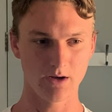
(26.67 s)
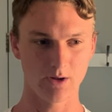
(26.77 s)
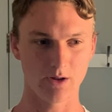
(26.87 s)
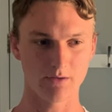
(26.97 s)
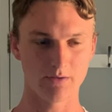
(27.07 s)

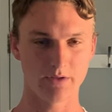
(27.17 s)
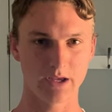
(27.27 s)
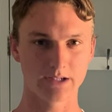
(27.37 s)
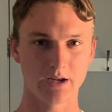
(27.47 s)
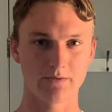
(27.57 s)
a lot of the
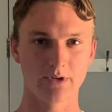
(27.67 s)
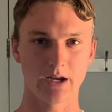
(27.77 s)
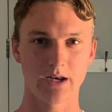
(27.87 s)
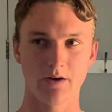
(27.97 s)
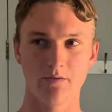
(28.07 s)
things that I've
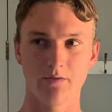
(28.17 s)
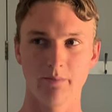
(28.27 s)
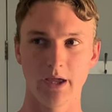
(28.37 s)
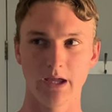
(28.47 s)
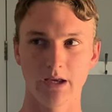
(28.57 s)
done have
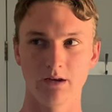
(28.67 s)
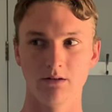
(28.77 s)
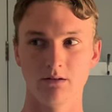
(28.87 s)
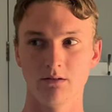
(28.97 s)
been